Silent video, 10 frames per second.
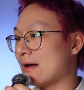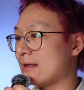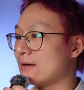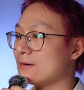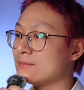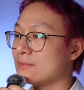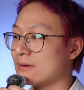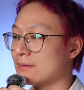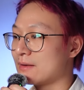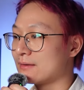I know
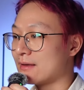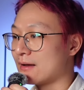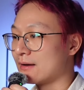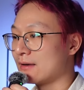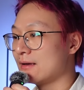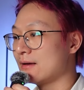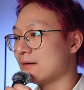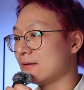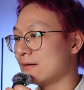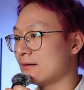mommy's now here,
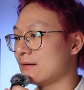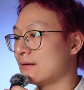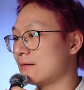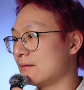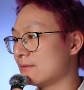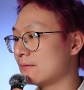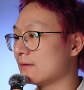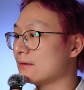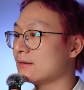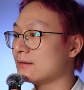I
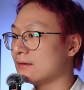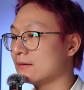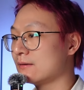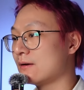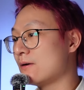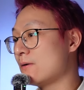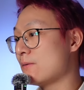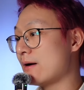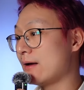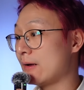don't know
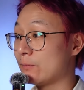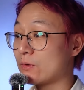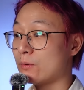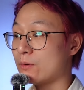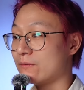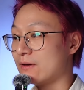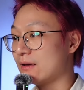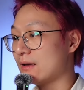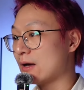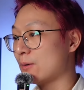why. We
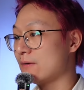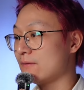fear how we